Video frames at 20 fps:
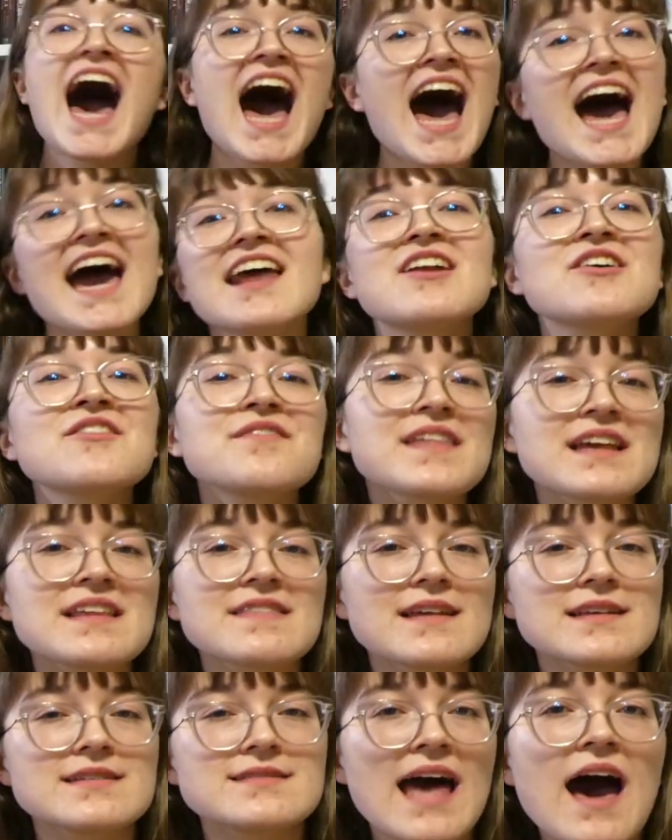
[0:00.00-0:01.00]
I don't think
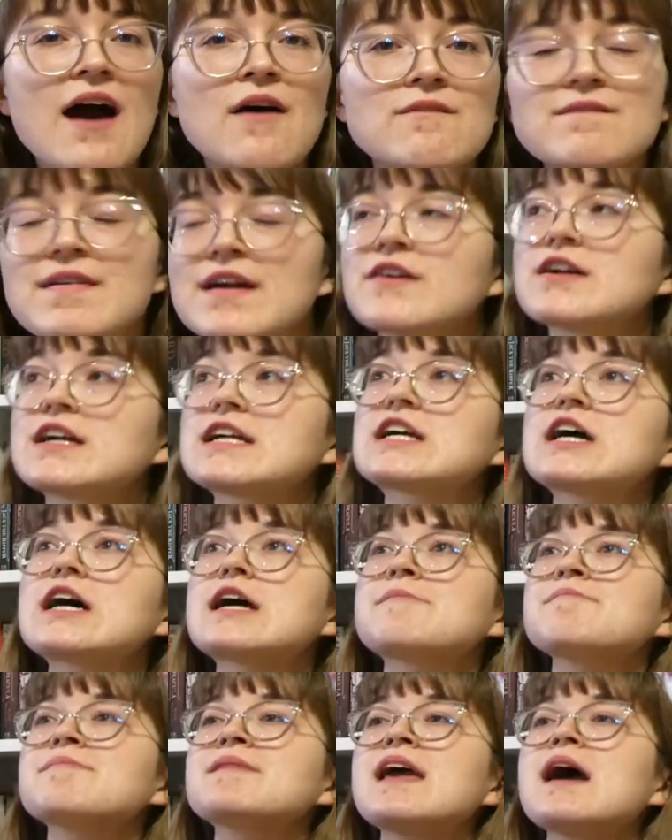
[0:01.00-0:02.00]
they sound very
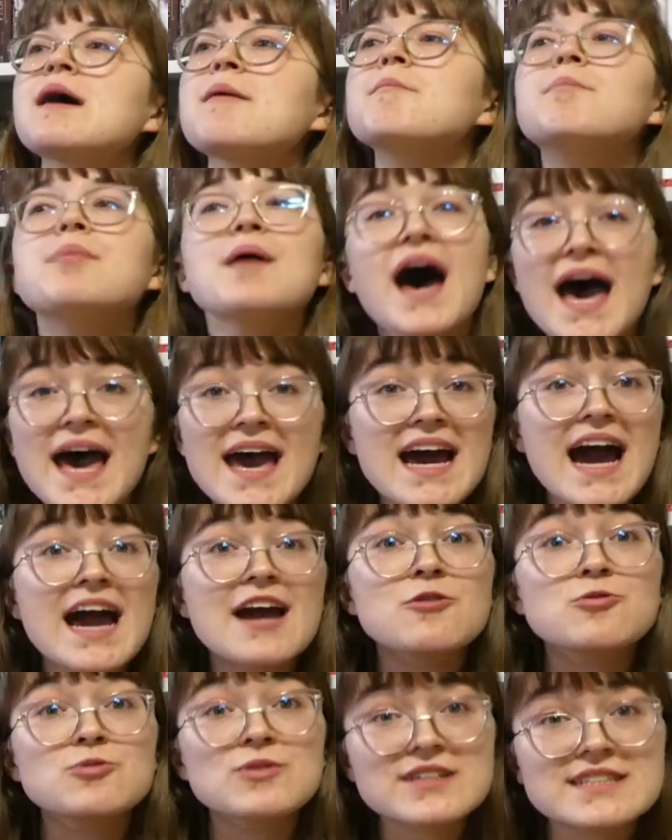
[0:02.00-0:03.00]
good, but
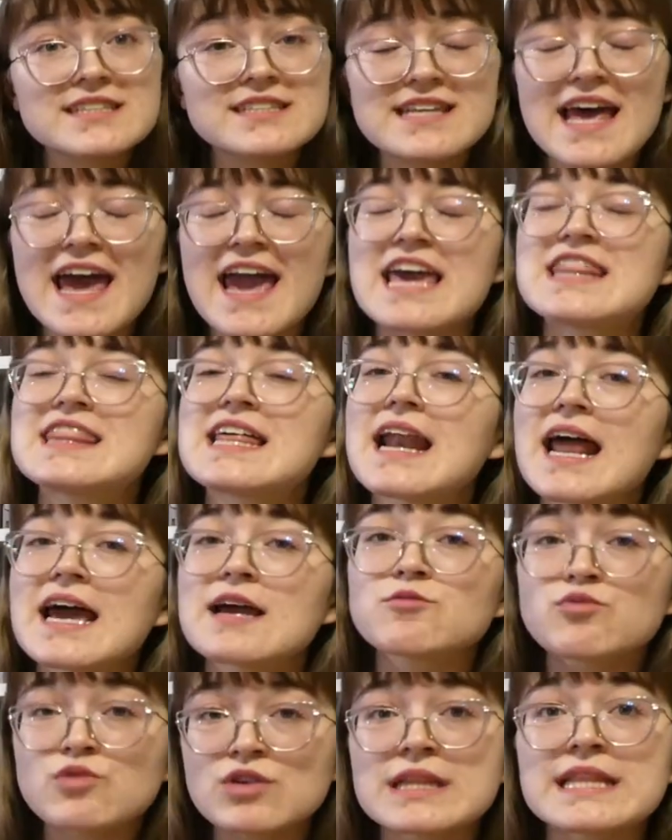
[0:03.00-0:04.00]
I will say that
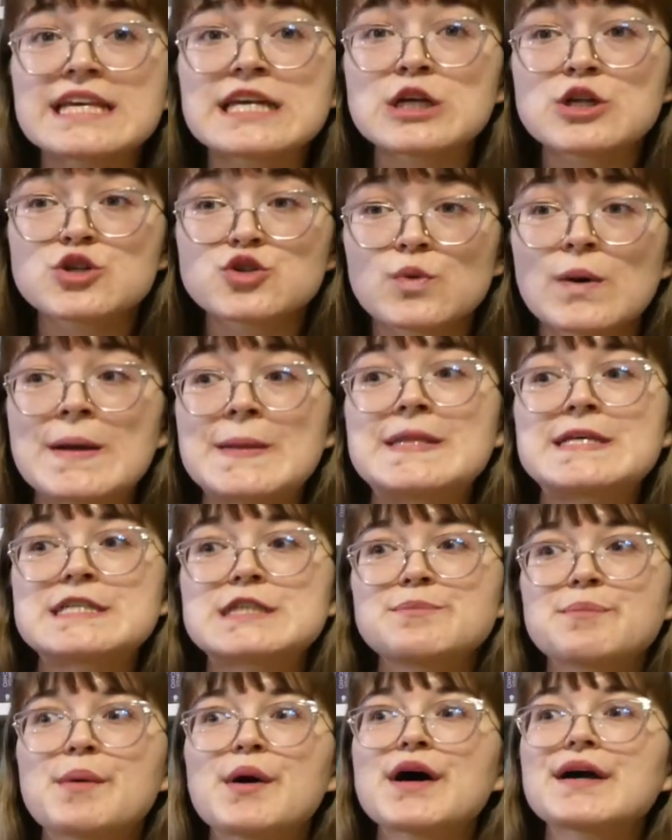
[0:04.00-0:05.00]
I really enjoyed
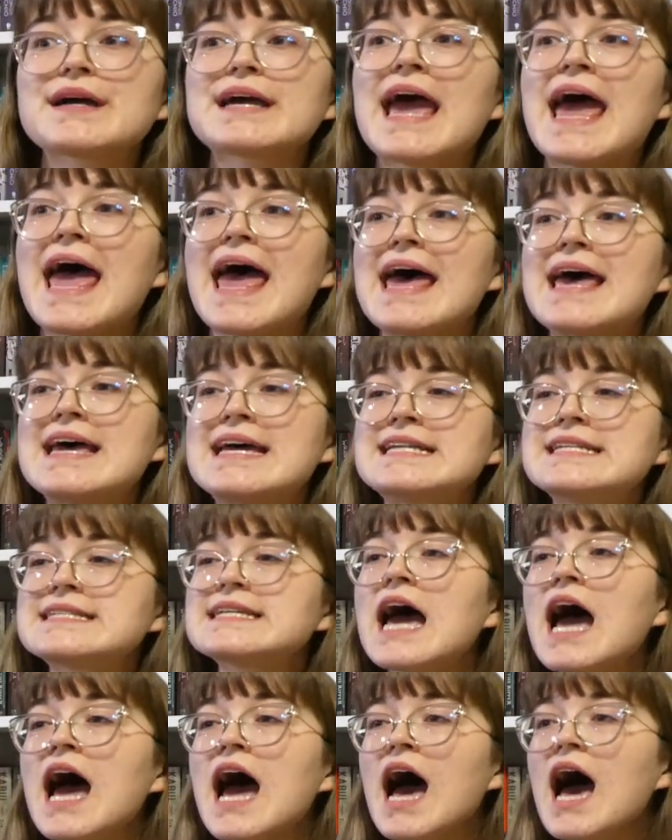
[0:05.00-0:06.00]
this book, and
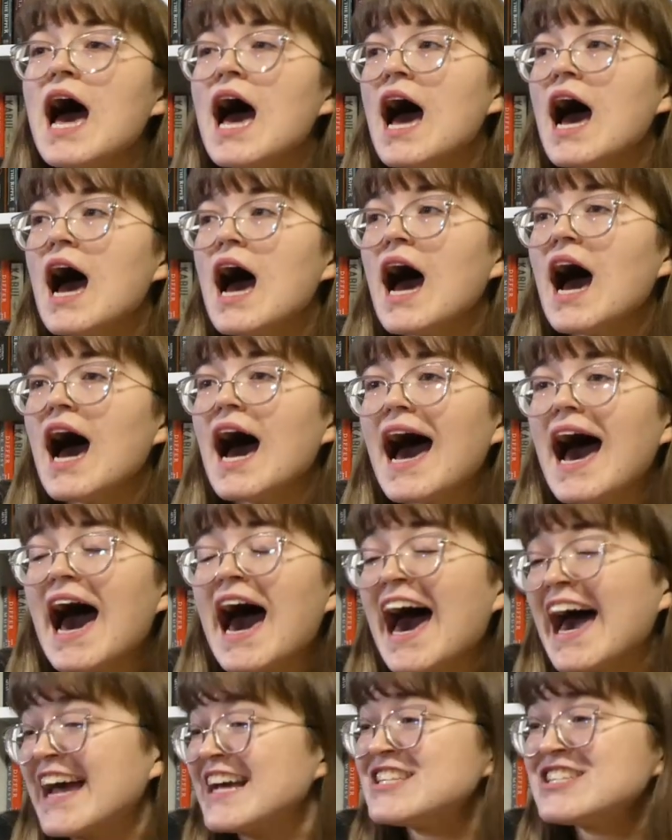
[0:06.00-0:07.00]

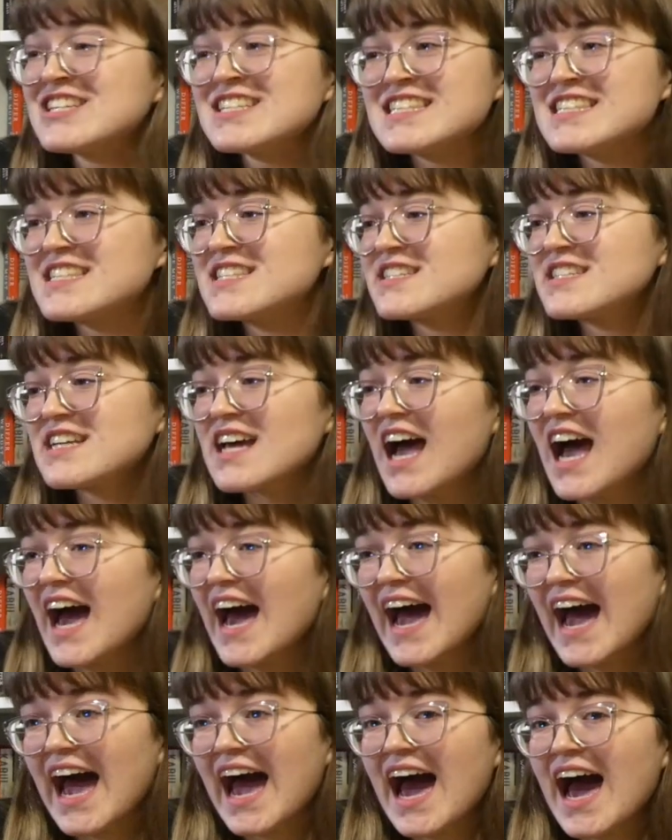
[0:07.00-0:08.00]

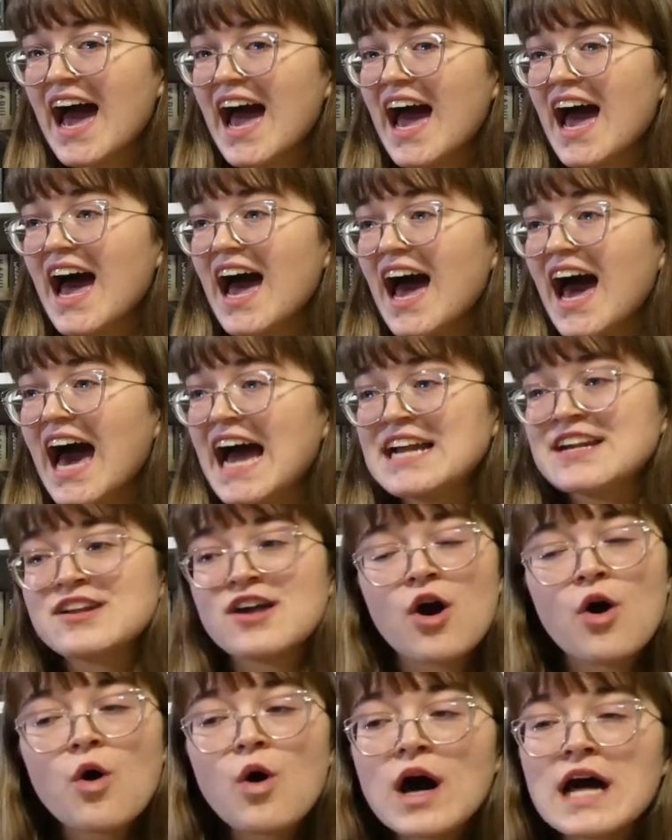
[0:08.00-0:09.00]
I
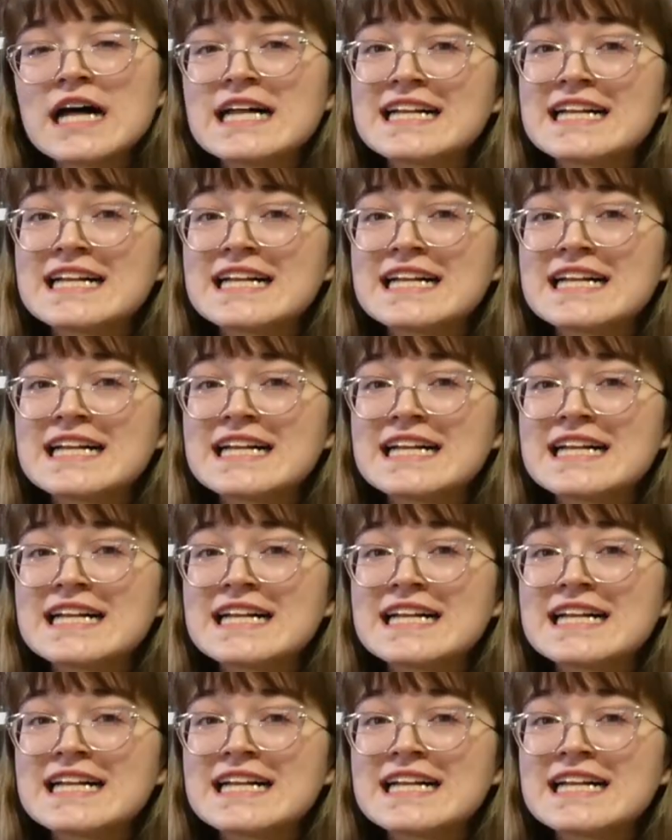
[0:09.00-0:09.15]
know,